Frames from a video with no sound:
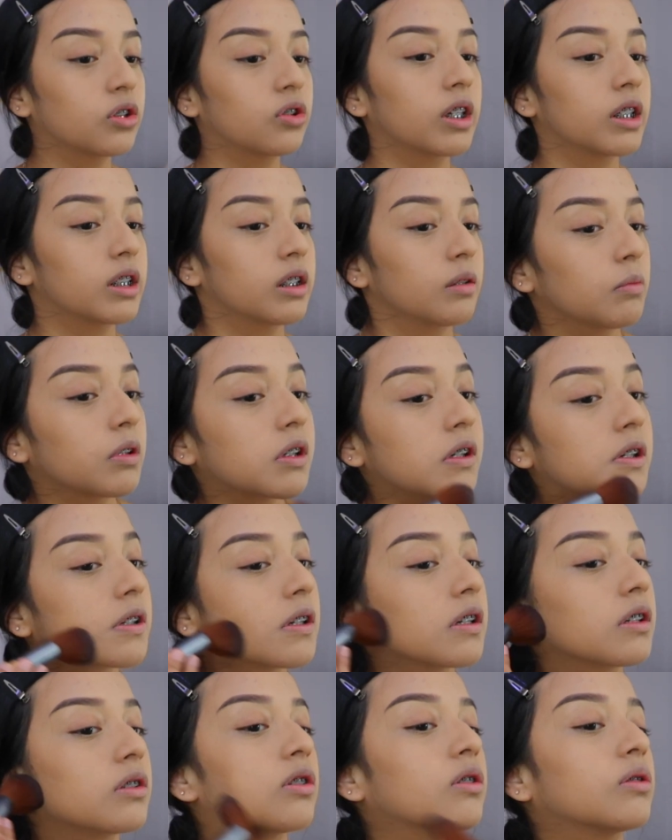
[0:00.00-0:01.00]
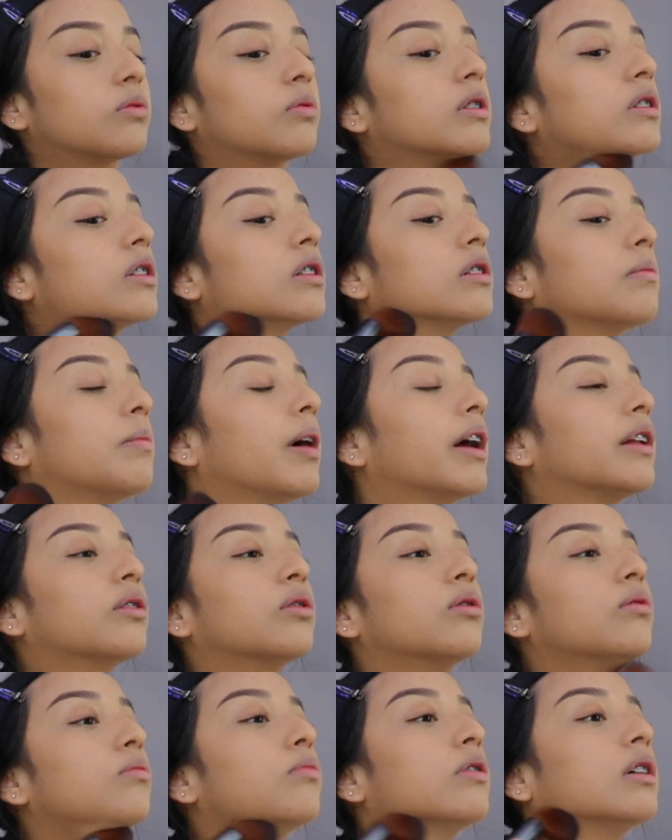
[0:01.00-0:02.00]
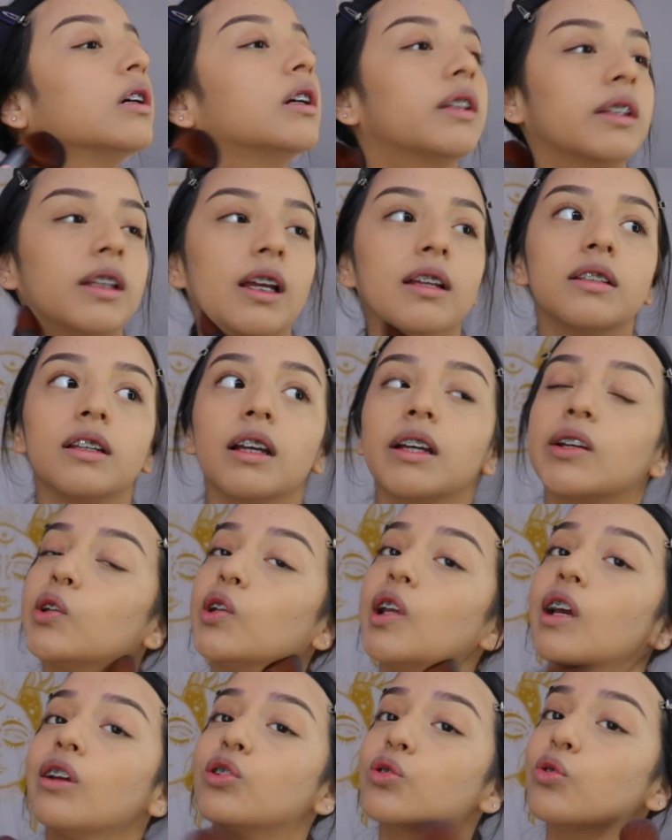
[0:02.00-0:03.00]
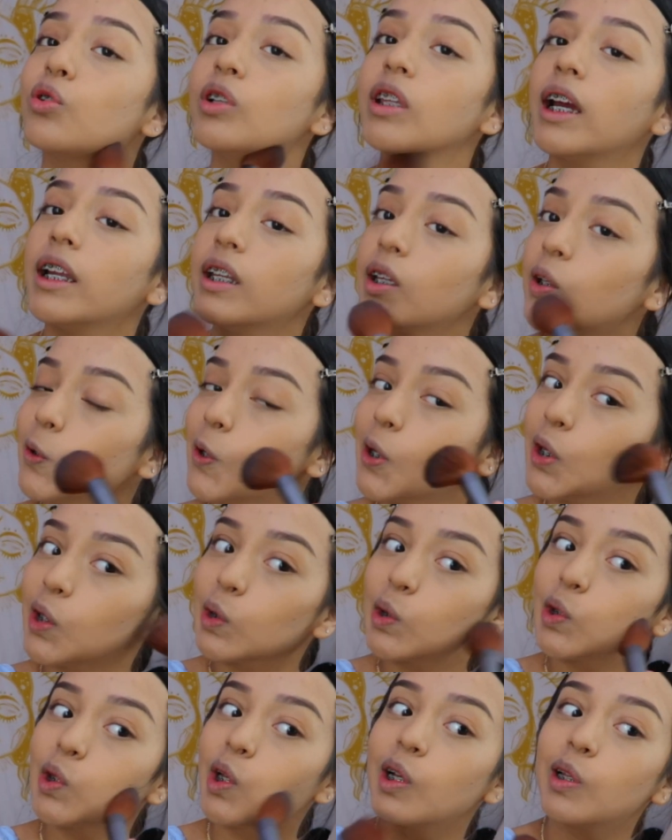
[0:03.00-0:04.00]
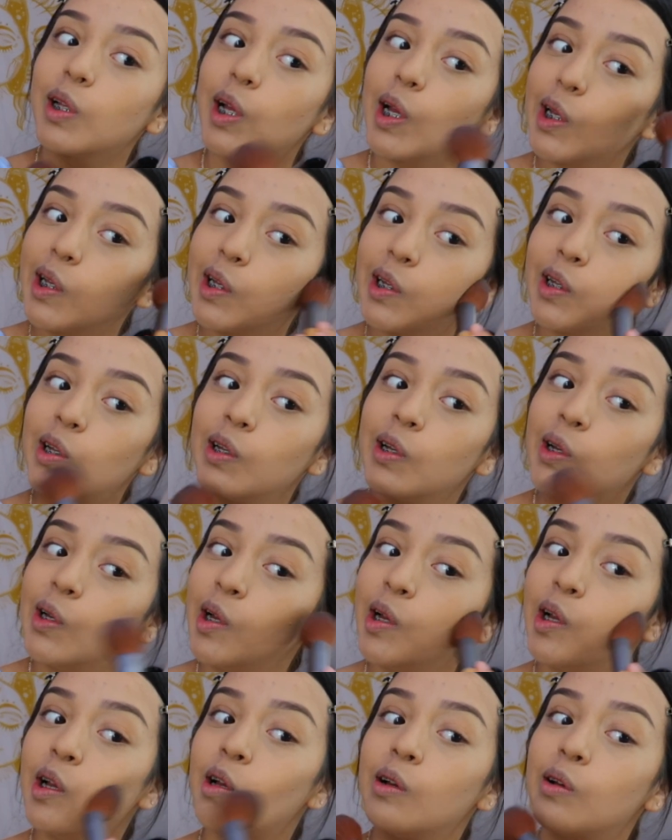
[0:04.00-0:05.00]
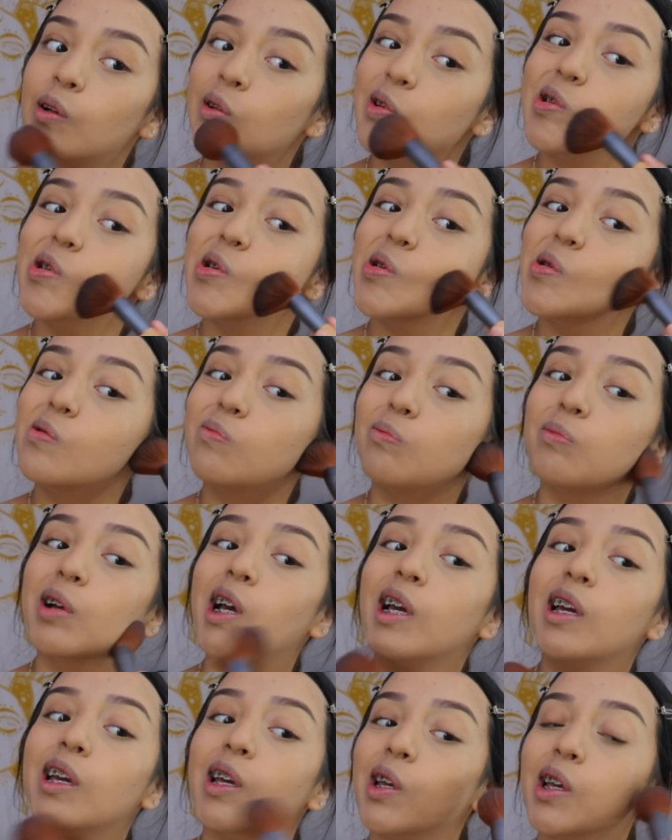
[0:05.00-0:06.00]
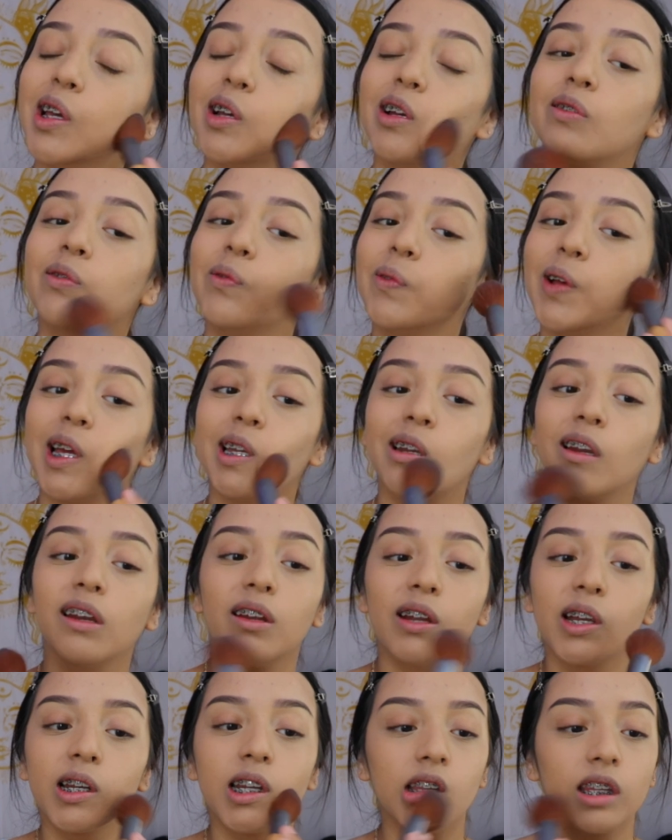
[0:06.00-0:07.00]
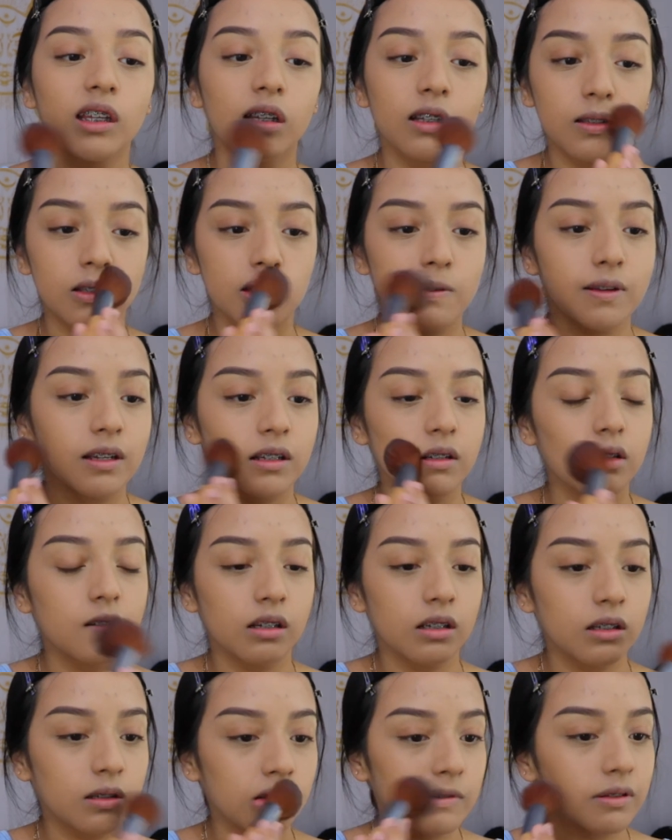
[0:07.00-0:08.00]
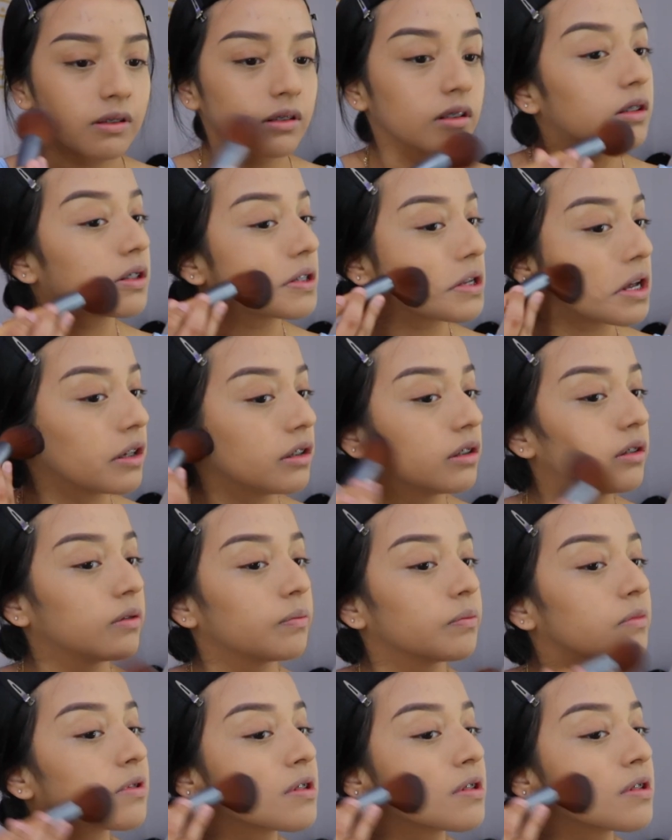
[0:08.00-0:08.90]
stressing because I just went to the bathroom, and that's, like, natural lighting. Like, it's not like my vanity or anything. It's like the sun,